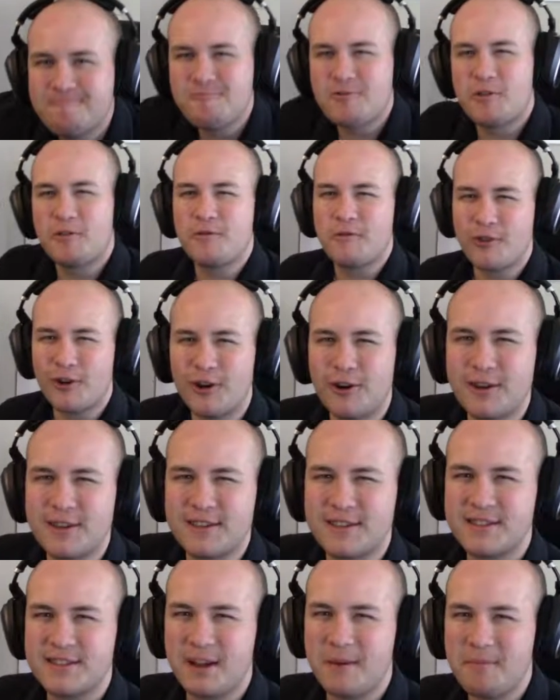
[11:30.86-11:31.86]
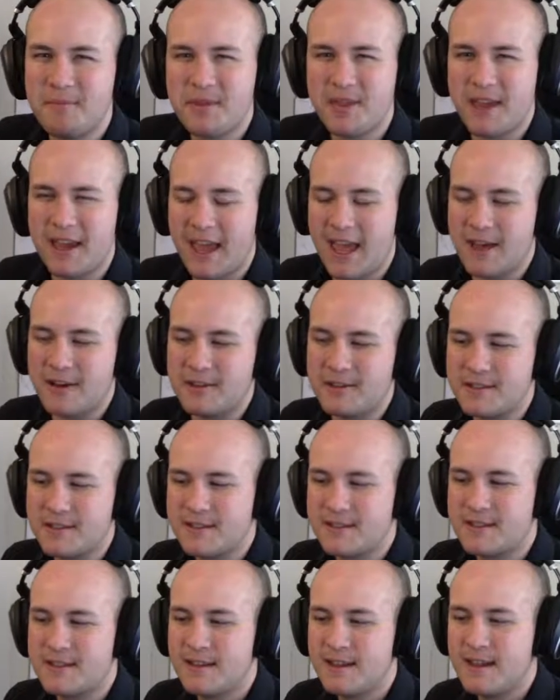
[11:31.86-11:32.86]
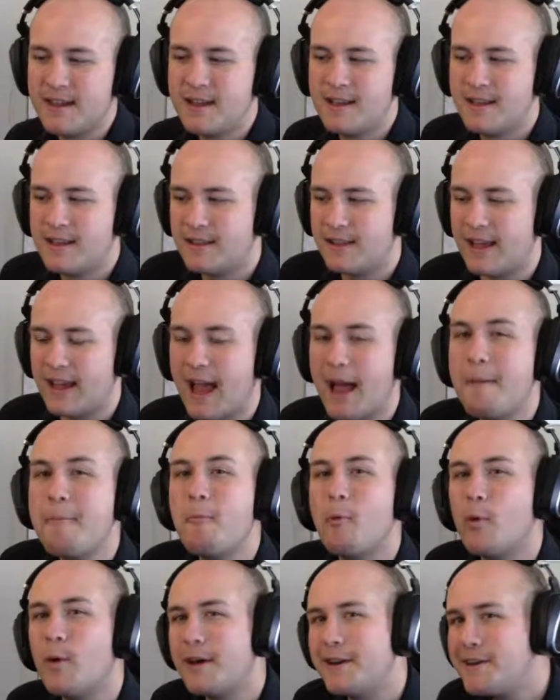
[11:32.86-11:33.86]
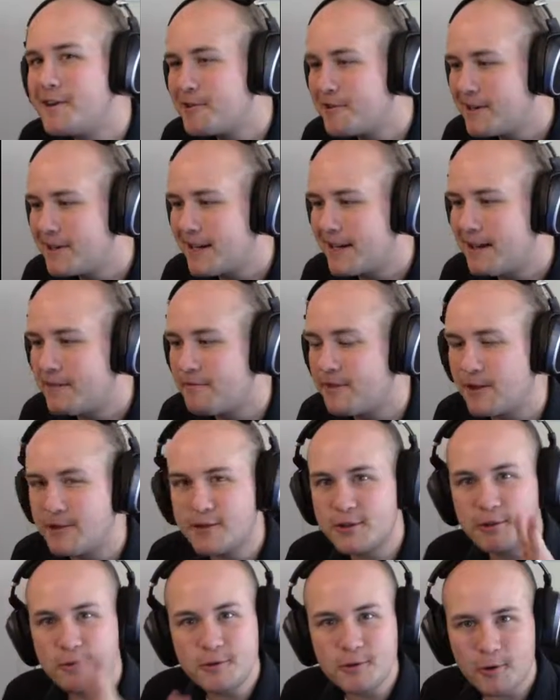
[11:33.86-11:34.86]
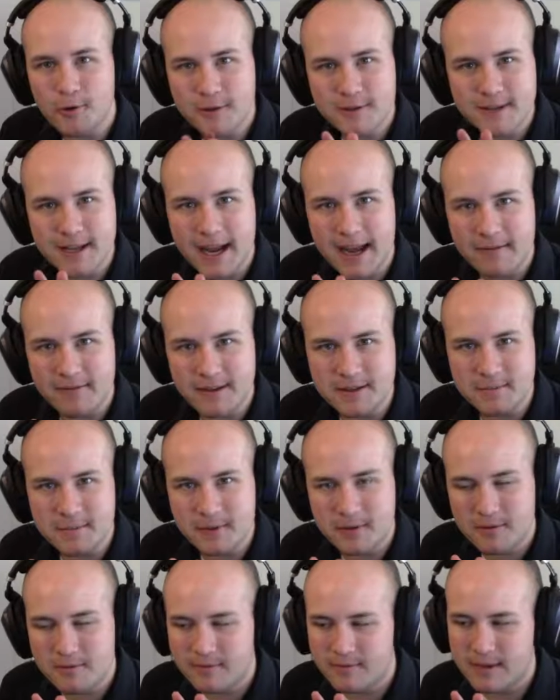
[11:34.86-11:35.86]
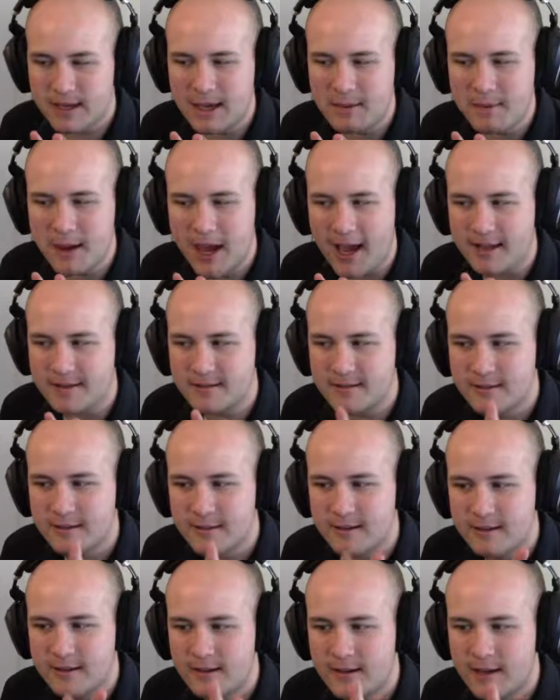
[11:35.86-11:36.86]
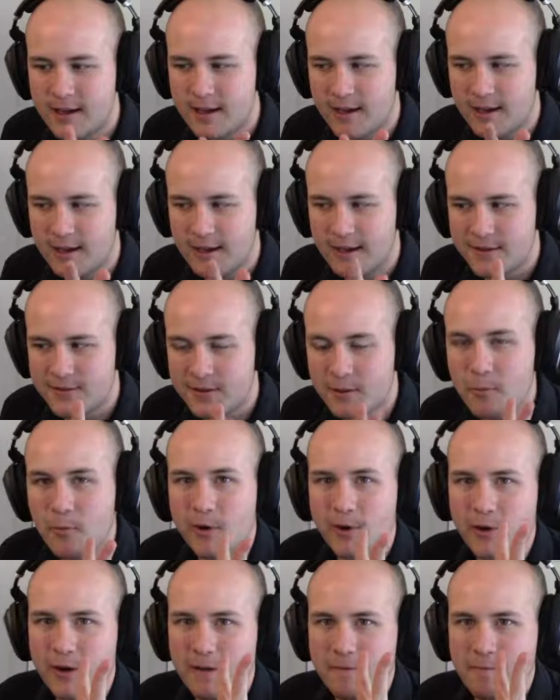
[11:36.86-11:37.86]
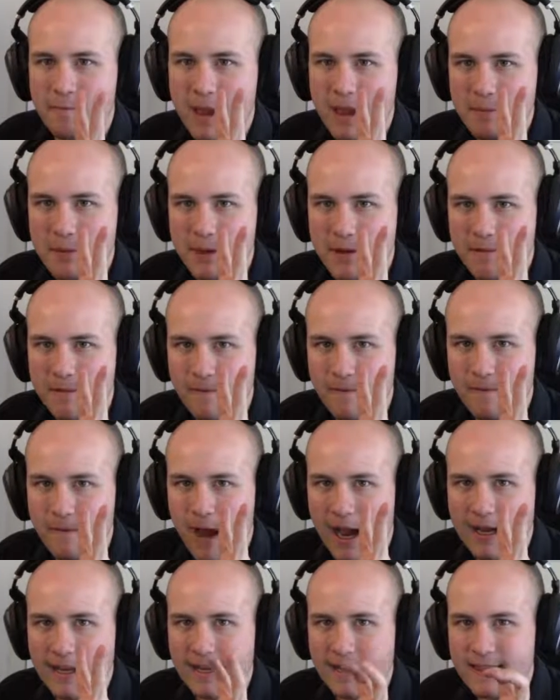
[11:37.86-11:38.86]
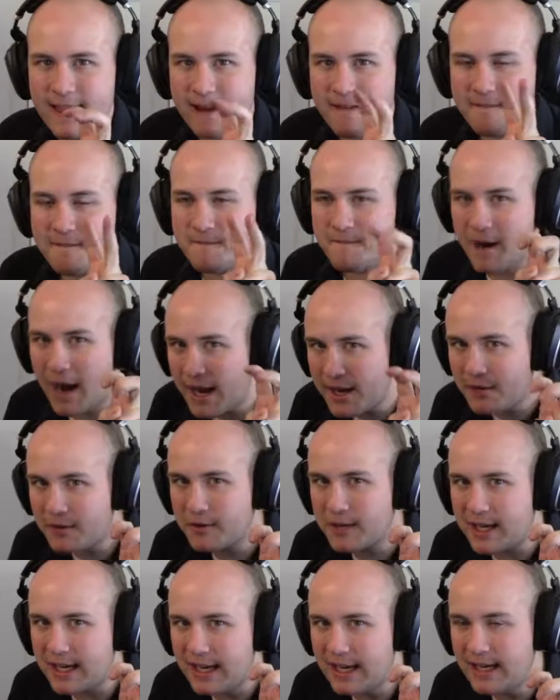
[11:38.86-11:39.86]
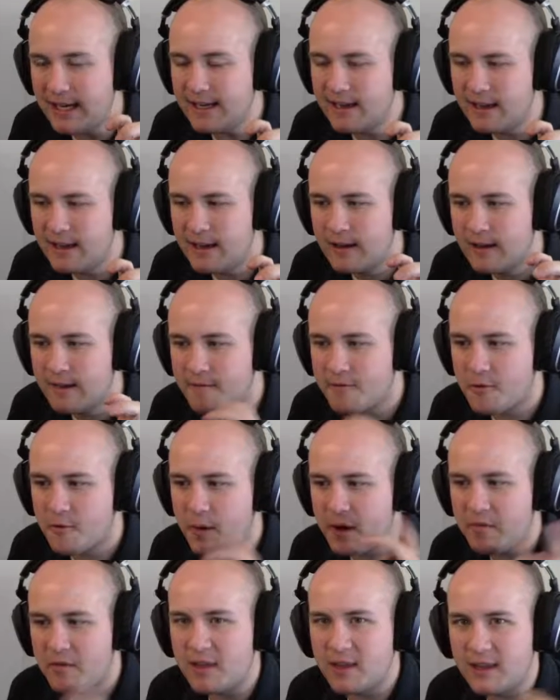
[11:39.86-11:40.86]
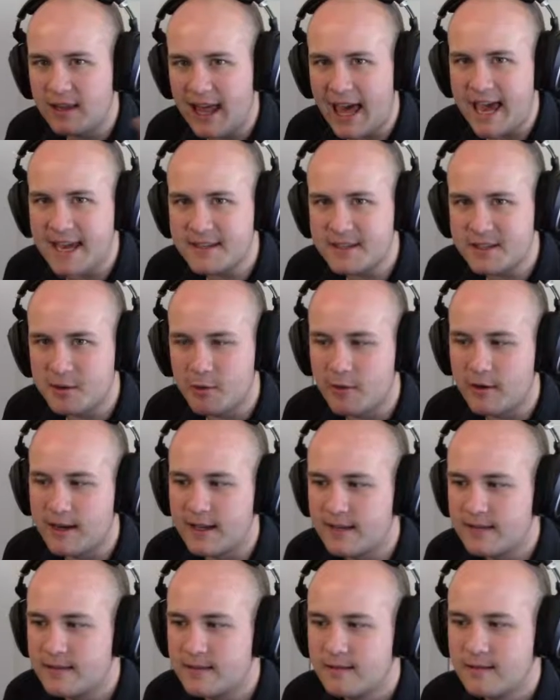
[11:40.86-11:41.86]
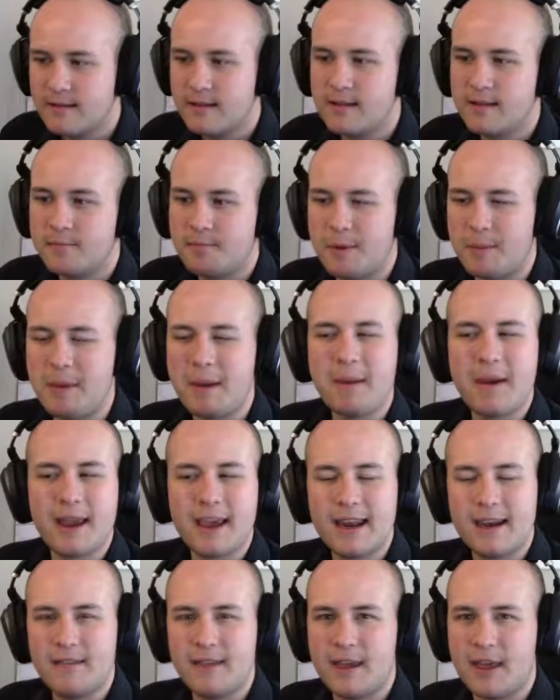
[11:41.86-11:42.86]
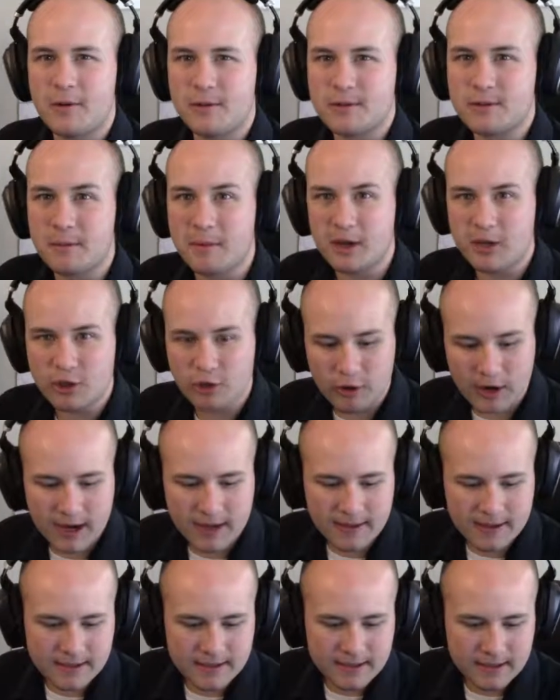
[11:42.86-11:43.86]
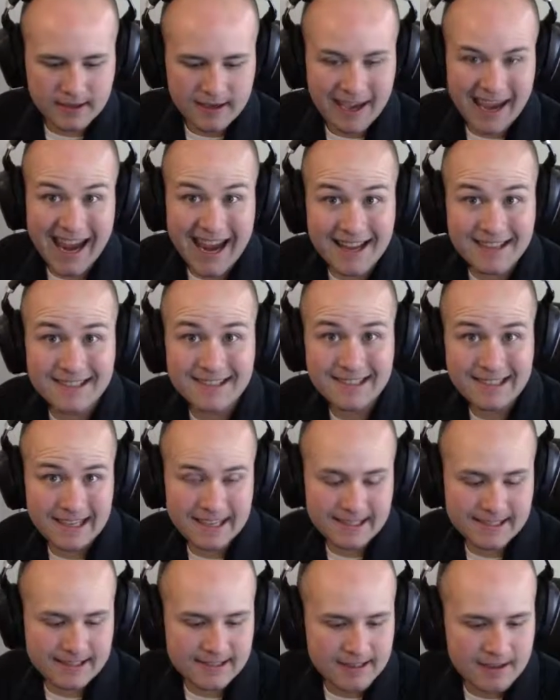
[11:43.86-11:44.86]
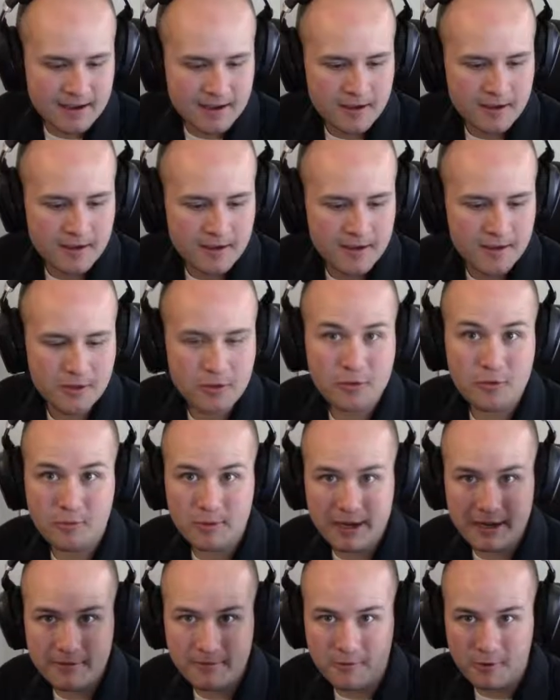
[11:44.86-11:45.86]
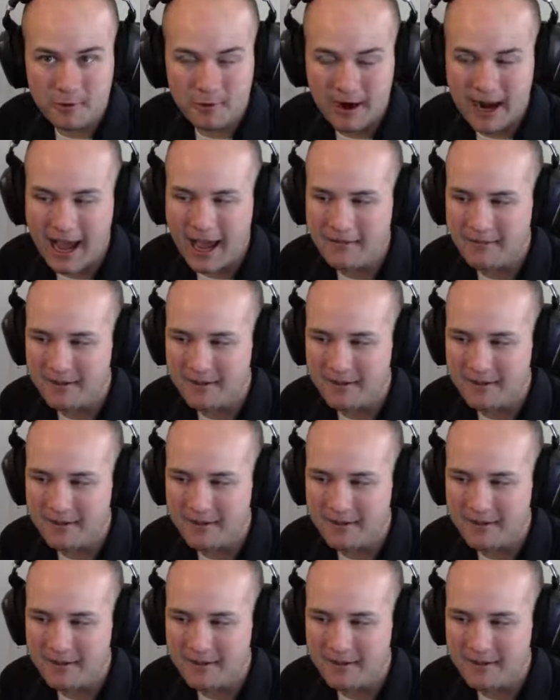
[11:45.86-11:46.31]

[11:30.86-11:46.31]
refer to something else. Like, I'm wondering if there's 2 doors that have these keypads. So I'm wondering if maybe I need that final key for whatever the last door is. But maybe I can get in the other one. So I'm going to try this. 8, 6, 3, 4.